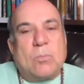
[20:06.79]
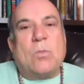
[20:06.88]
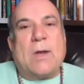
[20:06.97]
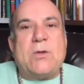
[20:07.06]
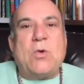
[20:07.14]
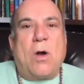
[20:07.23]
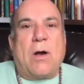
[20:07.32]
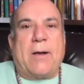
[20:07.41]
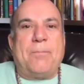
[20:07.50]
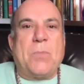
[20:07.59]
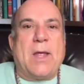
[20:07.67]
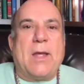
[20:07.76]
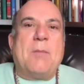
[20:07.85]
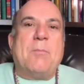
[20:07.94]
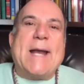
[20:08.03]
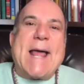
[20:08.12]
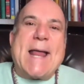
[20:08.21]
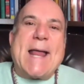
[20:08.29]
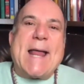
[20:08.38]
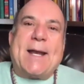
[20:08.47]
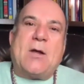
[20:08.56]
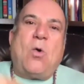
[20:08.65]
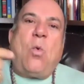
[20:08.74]
Well, you are. But at a
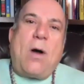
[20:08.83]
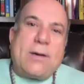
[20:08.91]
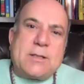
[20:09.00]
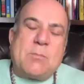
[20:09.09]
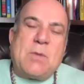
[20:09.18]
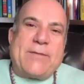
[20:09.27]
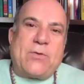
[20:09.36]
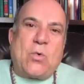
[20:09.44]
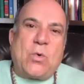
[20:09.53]
quantum level,